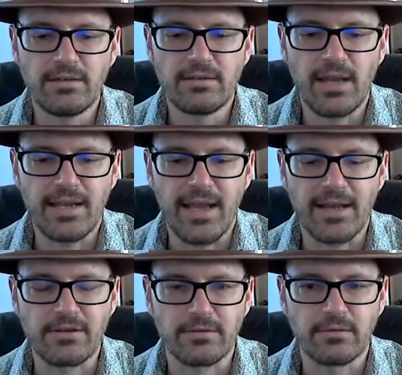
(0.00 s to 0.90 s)
take
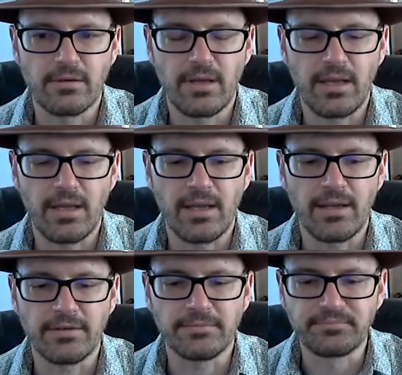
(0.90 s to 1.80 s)
action
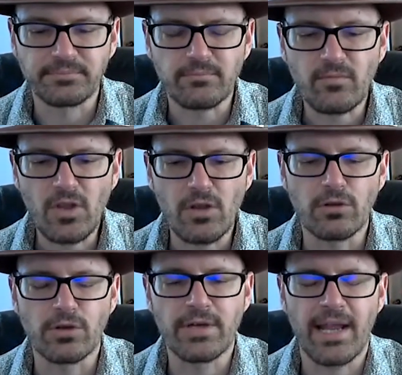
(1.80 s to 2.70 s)
and
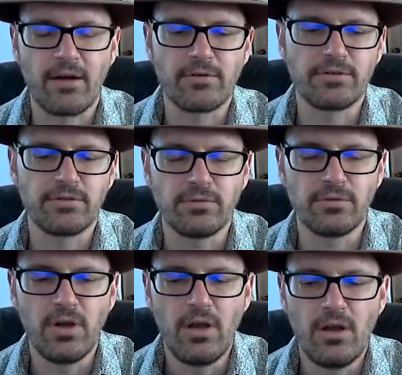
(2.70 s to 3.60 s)
learn how
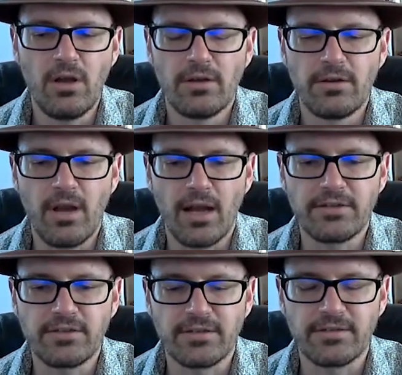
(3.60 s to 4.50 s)
to not
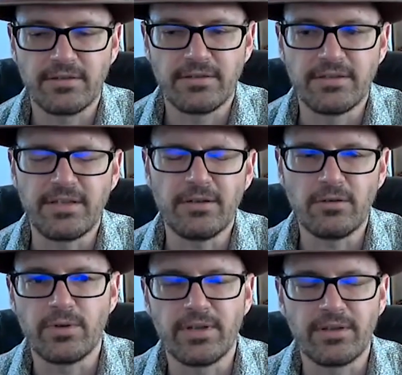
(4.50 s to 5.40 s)
just
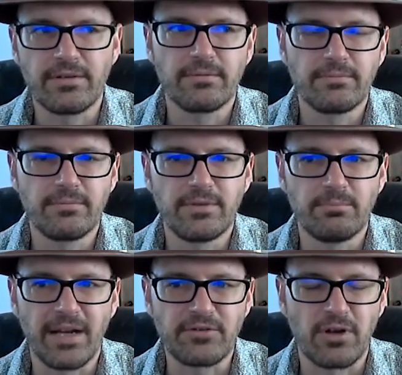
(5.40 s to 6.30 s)
deal with
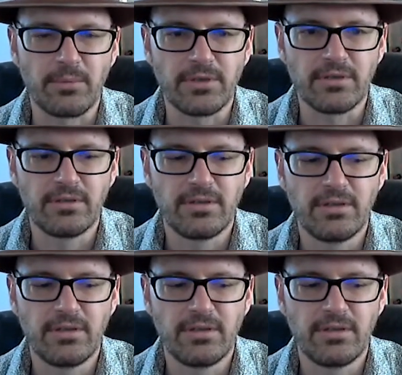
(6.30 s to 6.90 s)
my trauma,